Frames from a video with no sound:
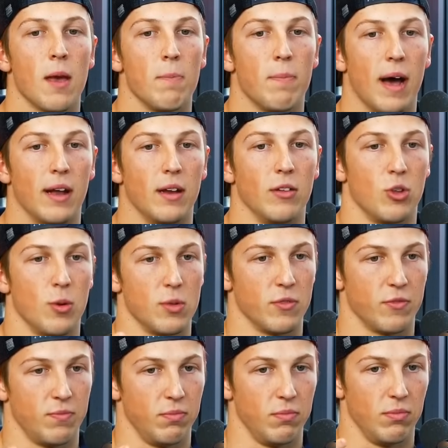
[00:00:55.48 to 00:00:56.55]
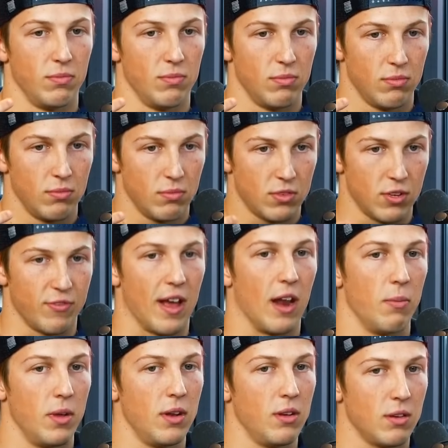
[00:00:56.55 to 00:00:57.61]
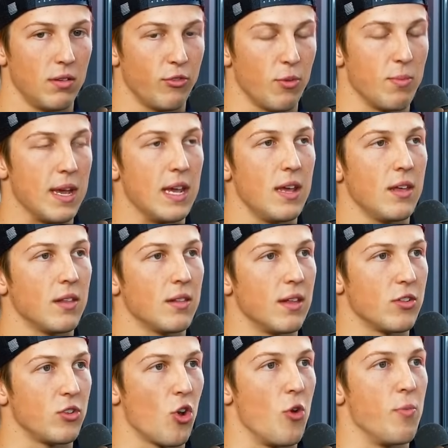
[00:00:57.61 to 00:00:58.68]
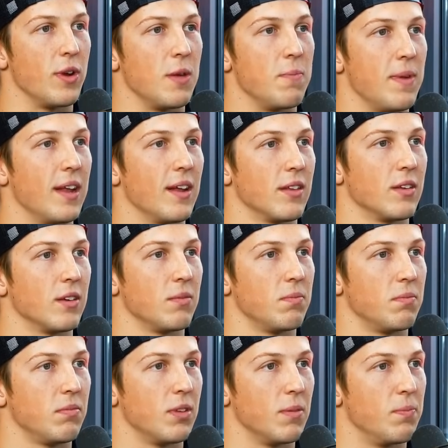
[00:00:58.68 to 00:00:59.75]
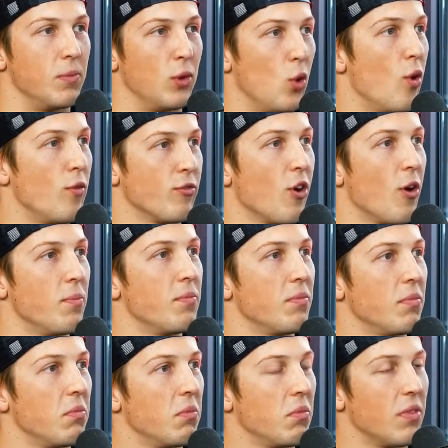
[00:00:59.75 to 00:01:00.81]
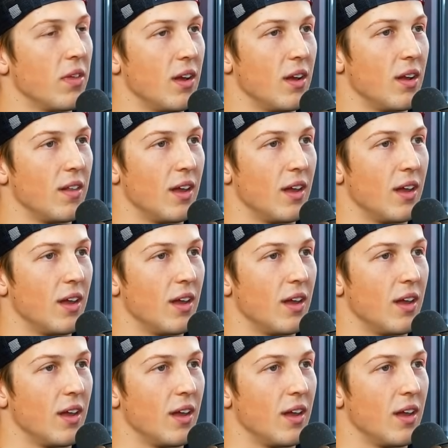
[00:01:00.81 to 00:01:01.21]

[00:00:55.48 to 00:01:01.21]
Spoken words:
But in terms of development, for me, there's nobody better to learn from than